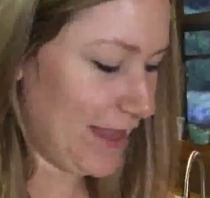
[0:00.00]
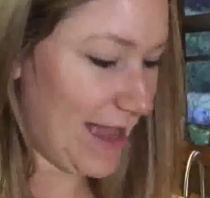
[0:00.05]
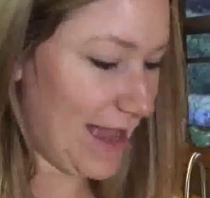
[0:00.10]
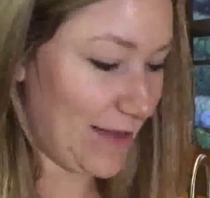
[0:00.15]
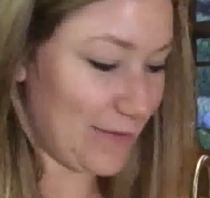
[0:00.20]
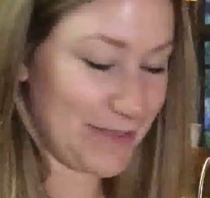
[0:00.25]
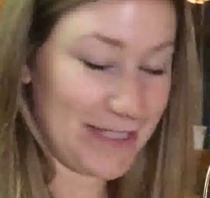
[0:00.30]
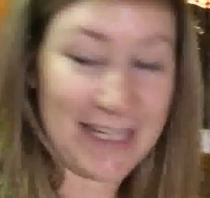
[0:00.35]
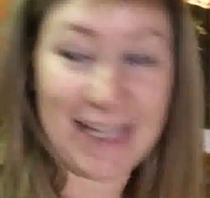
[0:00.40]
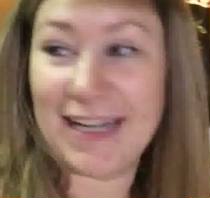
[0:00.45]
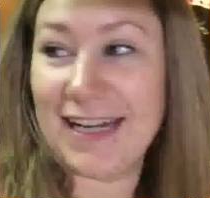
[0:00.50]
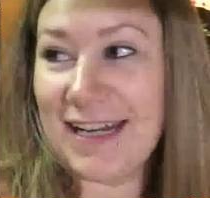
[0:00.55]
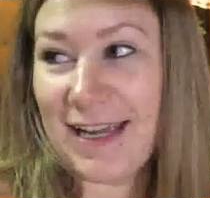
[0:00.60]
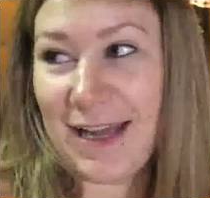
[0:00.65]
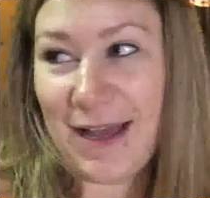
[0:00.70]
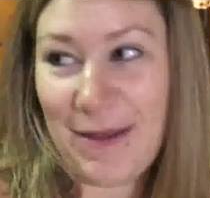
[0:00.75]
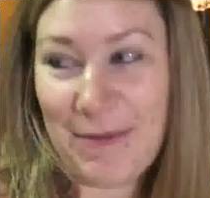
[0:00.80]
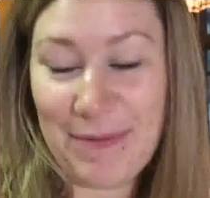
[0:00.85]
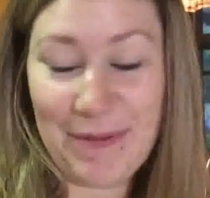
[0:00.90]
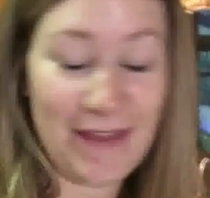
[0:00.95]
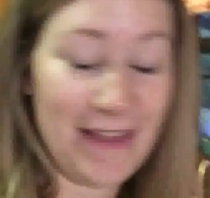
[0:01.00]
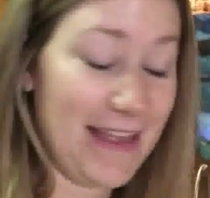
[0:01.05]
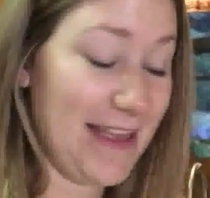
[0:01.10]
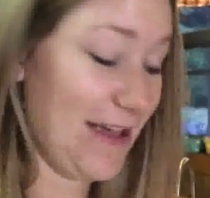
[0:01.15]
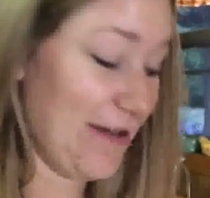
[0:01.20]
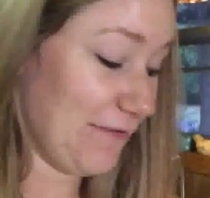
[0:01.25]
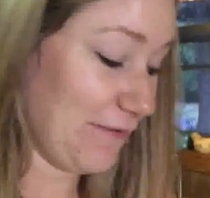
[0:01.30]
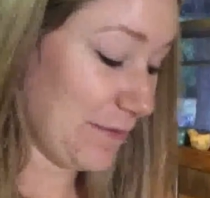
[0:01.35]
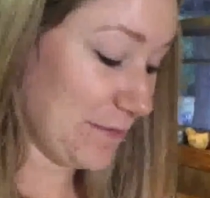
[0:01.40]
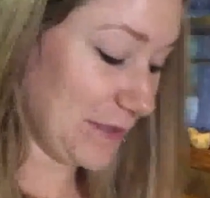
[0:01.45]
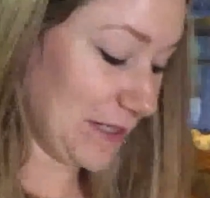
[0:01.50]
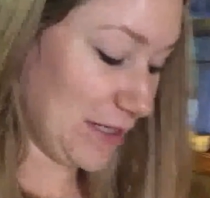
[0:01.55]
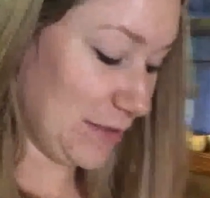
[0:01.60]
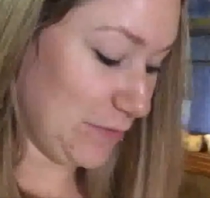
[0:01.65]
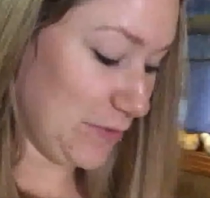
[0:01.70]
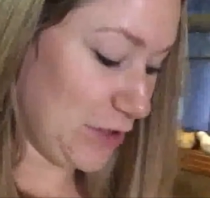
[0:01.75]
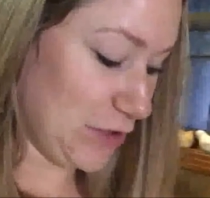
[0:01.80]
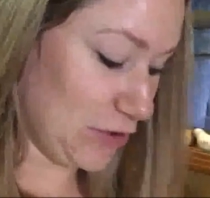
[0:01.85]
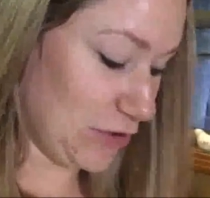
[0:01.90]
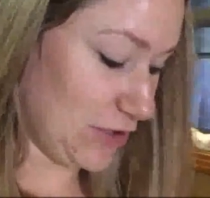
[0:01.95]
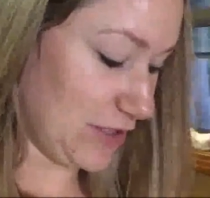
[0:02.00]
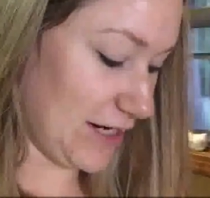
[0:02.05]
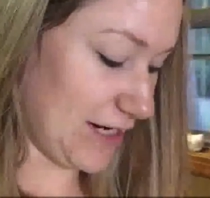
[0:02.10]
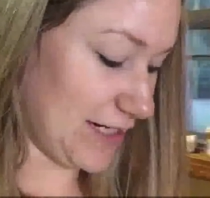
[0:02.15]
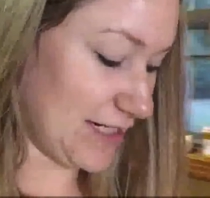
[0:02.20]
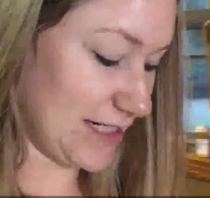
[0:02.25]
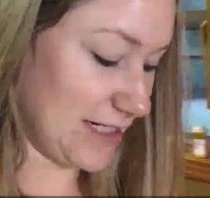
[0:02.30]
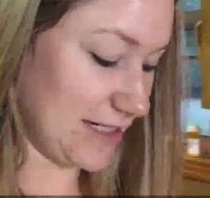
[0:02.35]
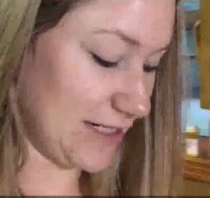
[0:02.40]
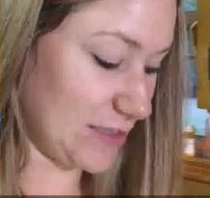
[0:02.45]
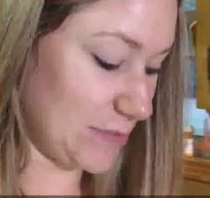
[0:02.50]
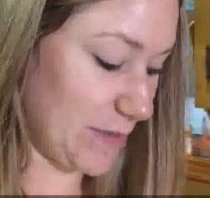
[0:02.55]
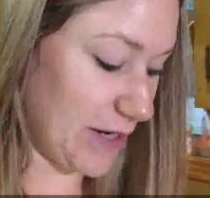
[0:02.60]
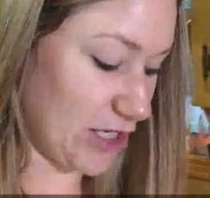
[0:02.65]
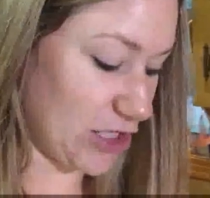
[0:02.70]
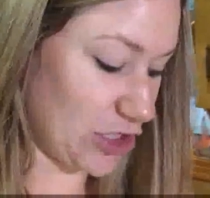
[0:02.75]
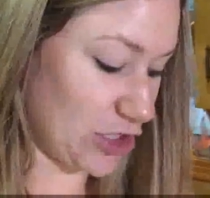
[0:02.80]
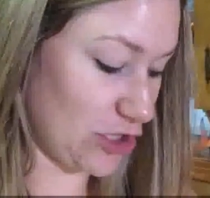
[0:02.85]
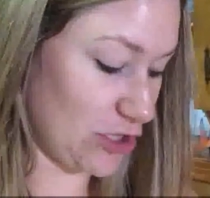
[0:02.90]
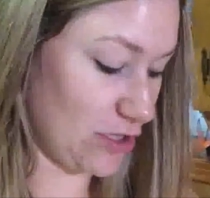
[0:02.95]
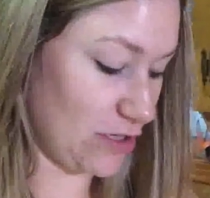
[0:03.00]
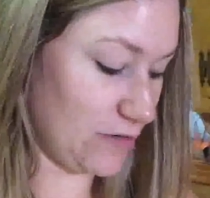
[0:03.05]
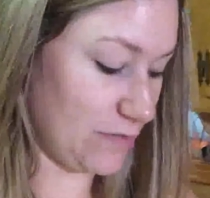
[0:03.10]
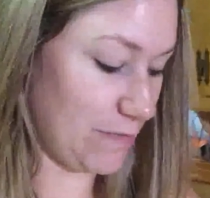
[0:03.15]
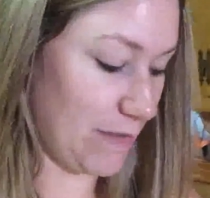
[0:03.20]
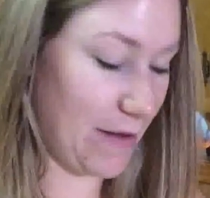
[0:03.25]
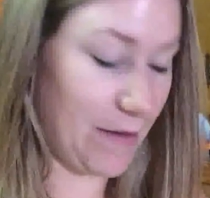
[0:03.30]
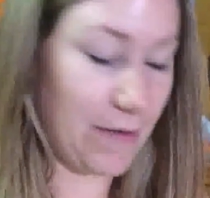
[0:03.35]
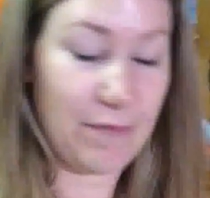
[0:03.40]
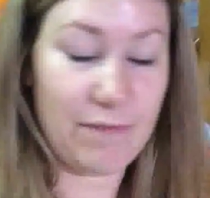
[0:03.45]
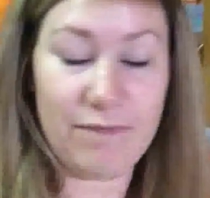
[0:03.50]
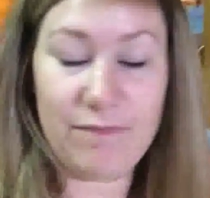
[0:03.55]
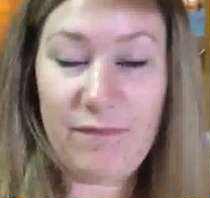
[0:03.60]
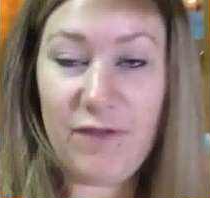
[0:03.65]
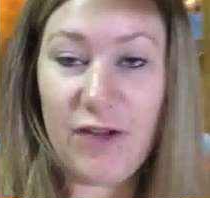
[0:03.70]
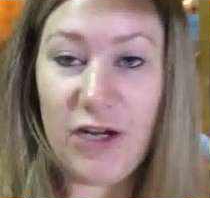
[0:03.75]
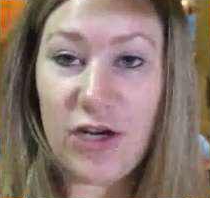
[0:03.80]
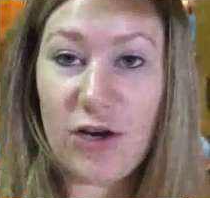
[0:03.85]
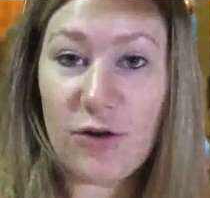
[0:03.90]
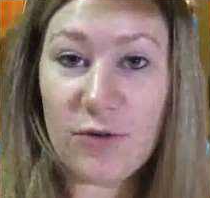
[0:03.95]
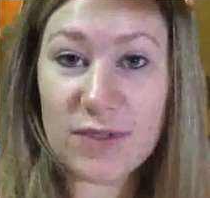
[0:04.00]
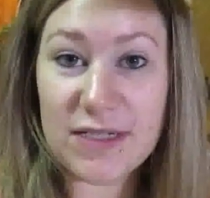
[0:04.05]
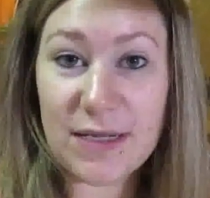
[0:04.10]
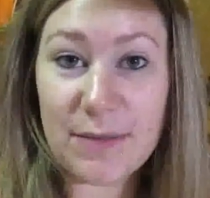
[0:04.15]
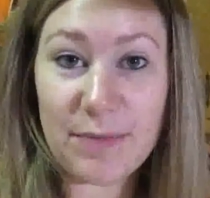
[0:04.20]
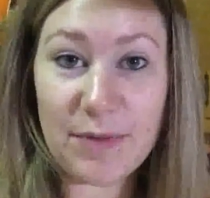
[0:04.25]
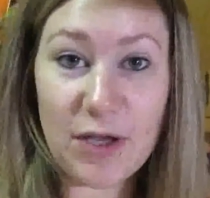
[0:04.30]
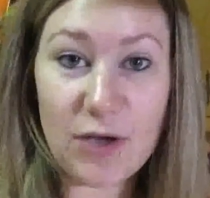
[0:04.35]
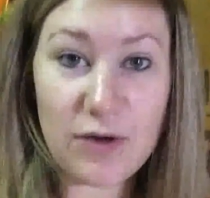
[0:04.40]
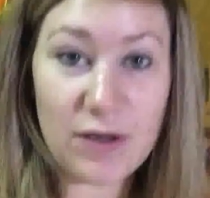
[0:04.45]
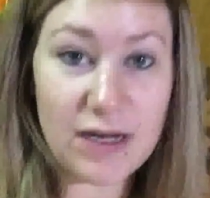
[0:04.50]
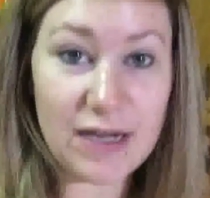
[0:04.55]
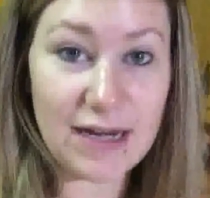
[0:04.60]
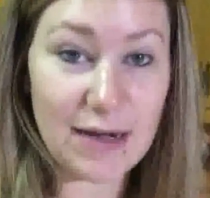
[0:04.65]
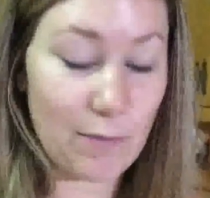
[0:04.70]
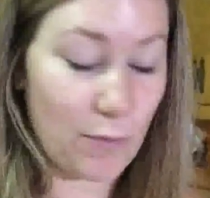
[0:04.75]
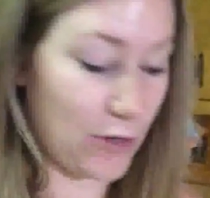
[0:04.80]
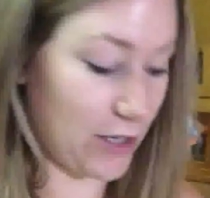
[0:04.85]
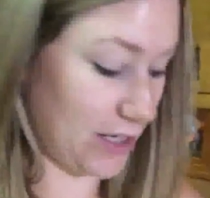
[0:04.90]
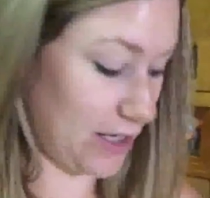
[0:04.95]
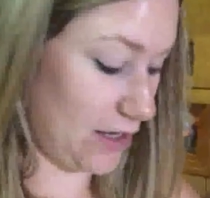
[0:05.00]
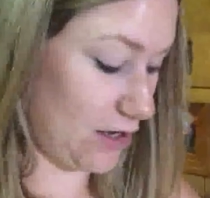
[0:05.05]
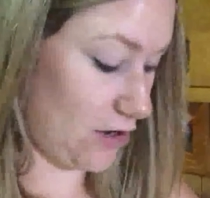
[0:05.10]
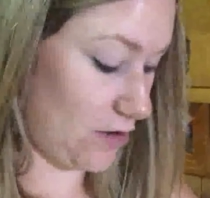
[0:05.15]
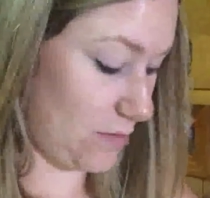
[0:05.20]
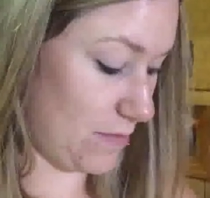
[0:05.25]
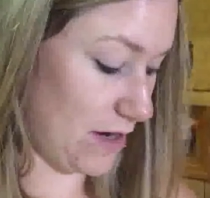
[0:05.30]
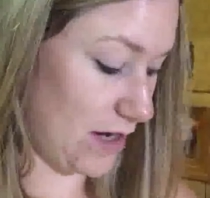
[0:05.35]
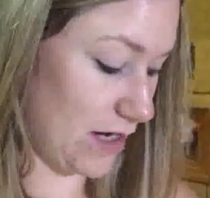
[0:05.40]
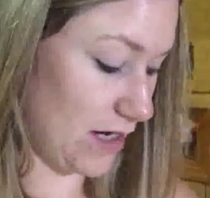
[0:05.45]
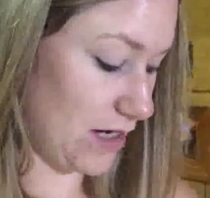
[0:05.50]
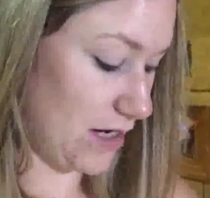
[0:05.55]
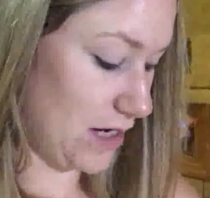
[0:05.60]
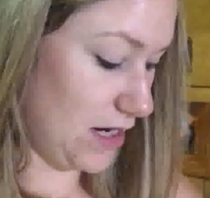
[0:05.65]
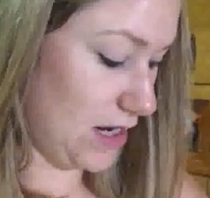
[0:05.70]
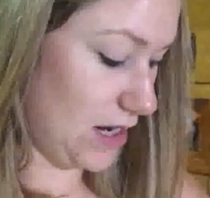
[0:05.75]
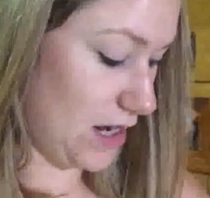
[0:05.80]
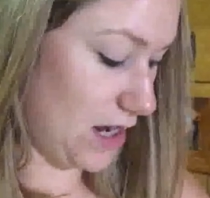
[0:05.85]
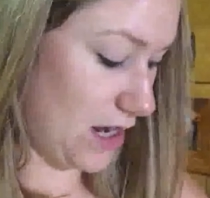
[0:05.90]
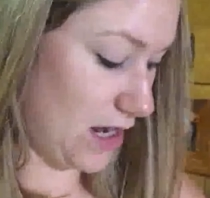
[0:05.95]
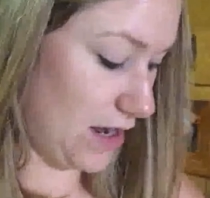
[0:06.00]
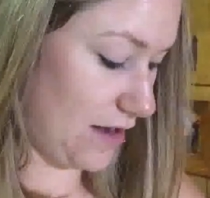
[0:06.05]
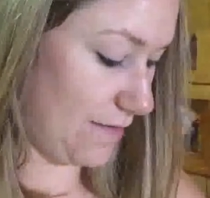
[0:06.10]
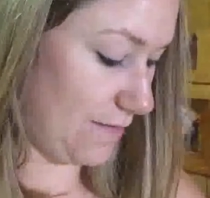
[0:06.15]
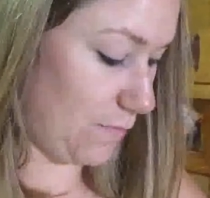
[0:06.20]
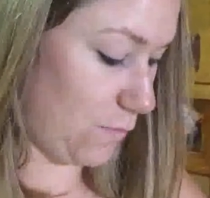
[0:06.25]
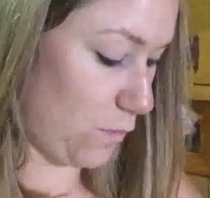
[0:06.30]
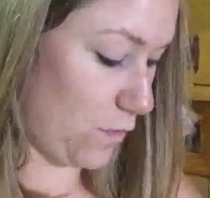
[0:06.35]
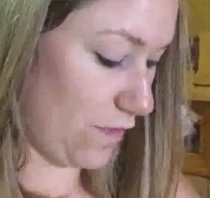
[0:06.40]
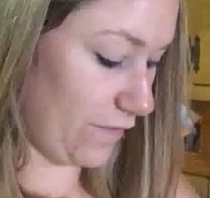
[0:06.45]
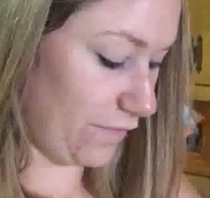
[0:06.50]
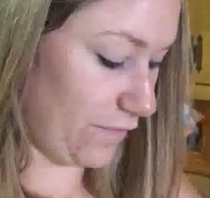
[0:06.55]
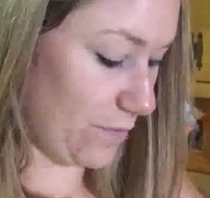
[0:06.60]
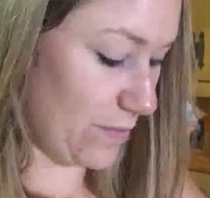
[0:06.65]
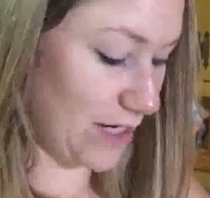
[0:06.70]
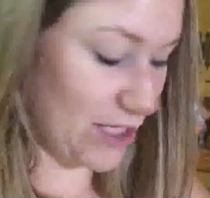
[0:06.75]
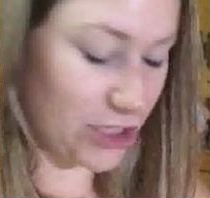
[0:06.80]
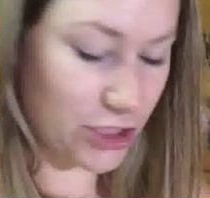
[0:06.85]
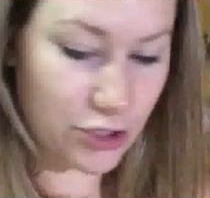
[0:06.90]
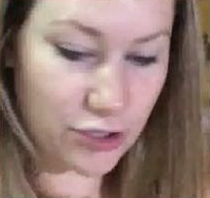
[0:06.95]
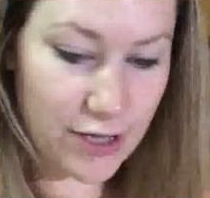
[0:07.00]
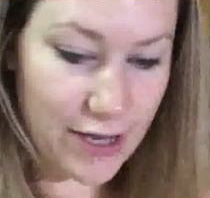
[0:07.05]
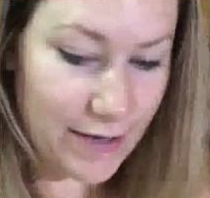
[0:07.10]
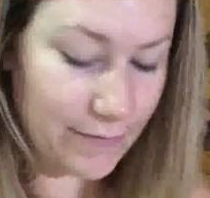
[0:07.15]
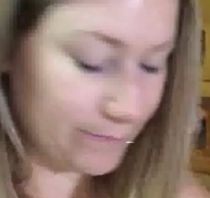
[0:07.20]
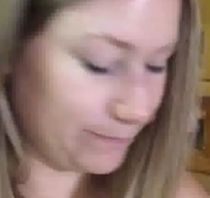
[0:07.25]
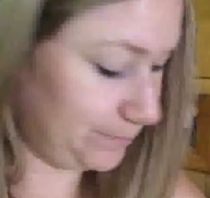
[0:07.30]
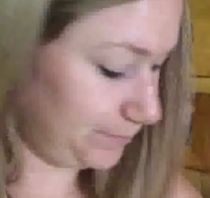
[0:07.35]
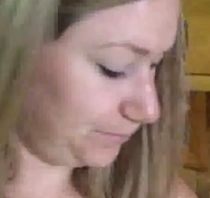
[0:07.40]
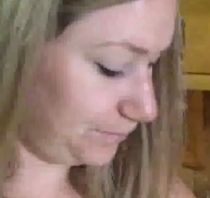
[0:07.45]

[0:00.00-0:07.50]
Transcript: I was getting up from the computer desk because I was making sure my video was uploading and I'm working on my uh, one from yesterday.